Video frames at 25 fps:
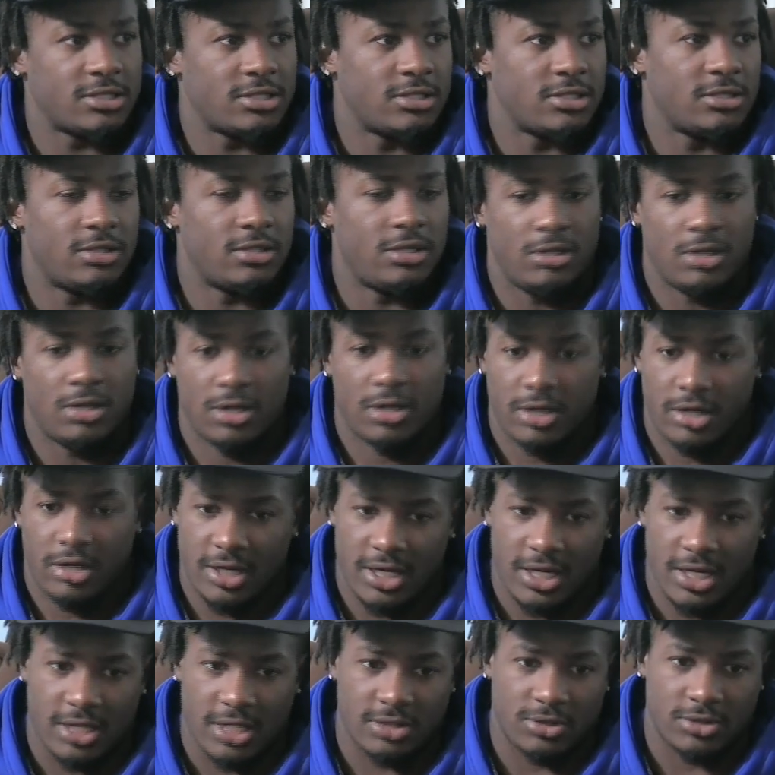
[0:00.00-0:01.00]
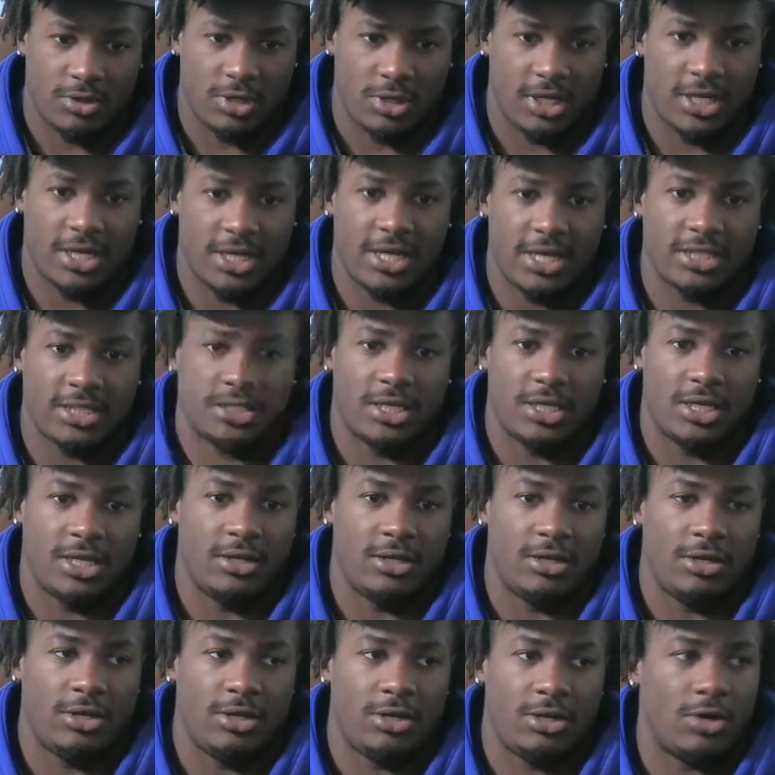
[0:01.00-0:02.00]
the younger guys, or the guys that
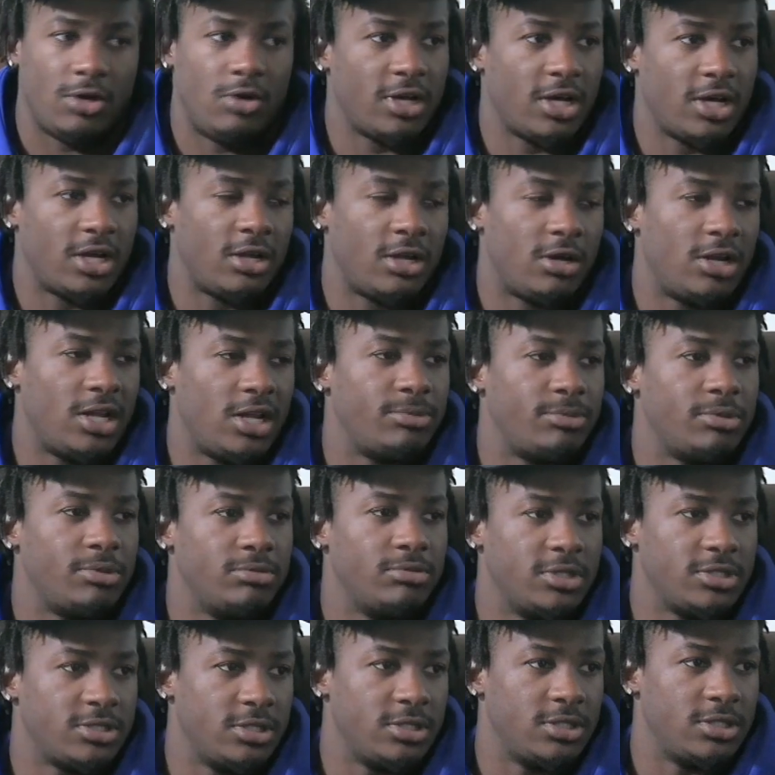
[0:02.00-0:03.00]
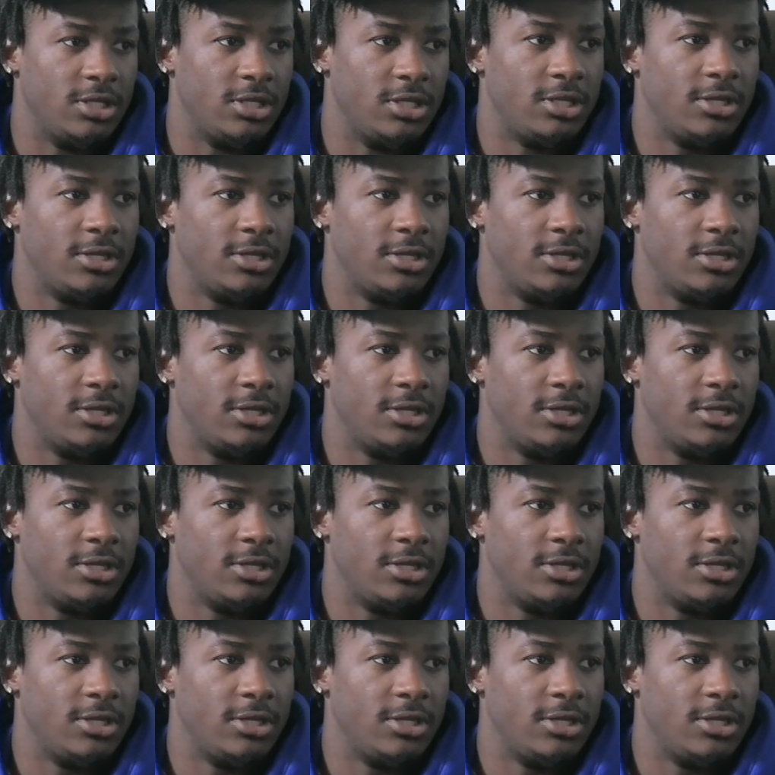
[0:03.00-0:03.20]
don't got all that publicity,